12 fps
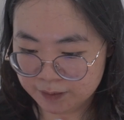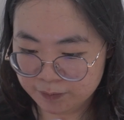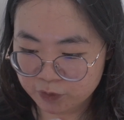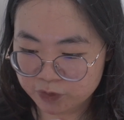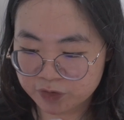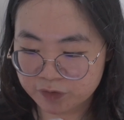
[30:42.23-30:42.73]

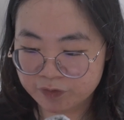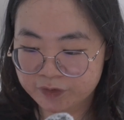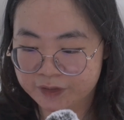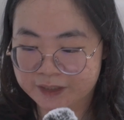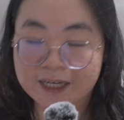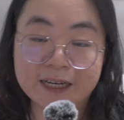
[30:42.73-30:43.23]
Most of
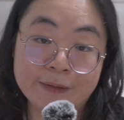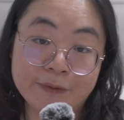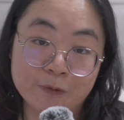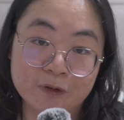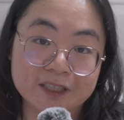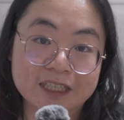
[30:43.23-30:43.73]
the time,
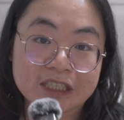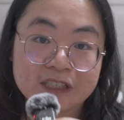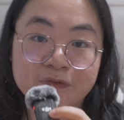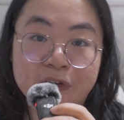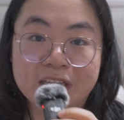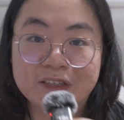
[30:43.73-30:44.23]
it was
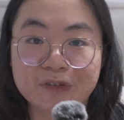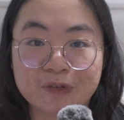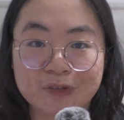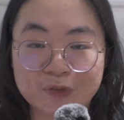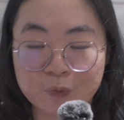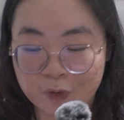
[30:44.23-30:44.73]
actually
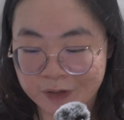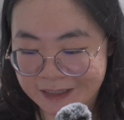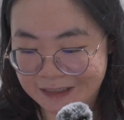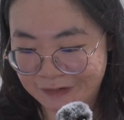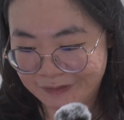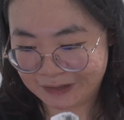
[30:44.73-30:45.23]
vendors
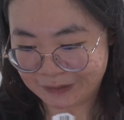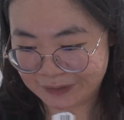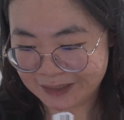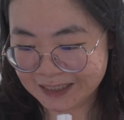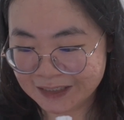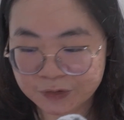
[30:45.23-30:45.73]
walking
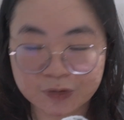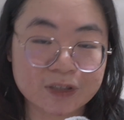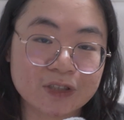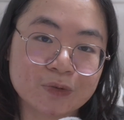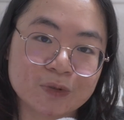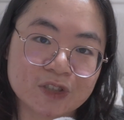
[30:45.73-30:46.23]
around,
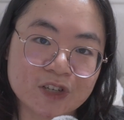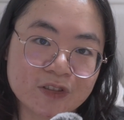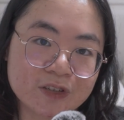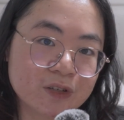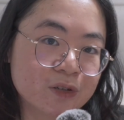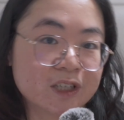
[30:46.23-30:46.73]
talking to each
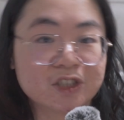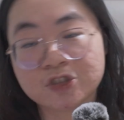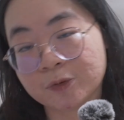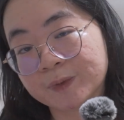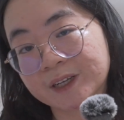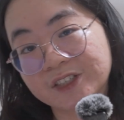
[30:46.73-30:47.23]
other or like
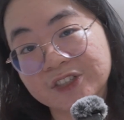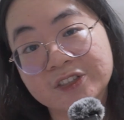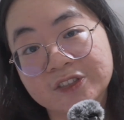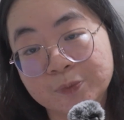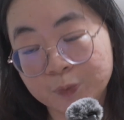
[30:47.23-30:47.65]
shopping at each other's